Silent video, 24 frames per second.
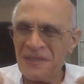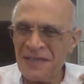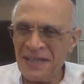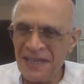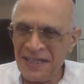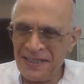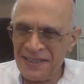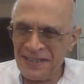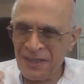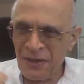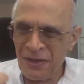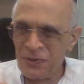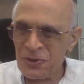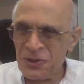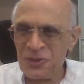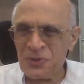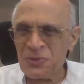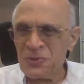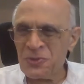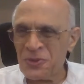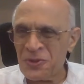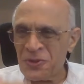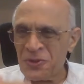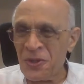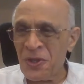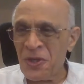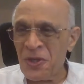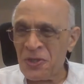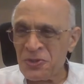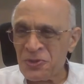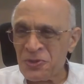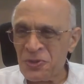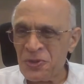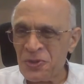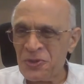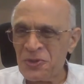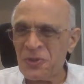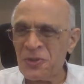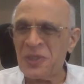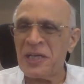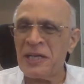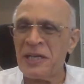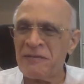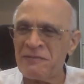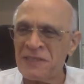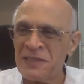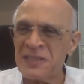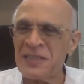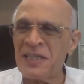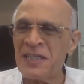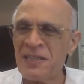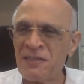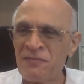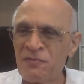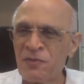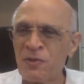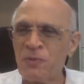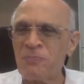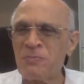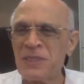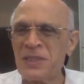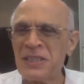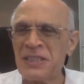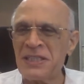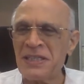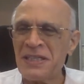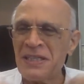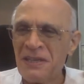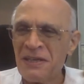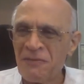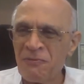and now she could talk. So you are never there for me.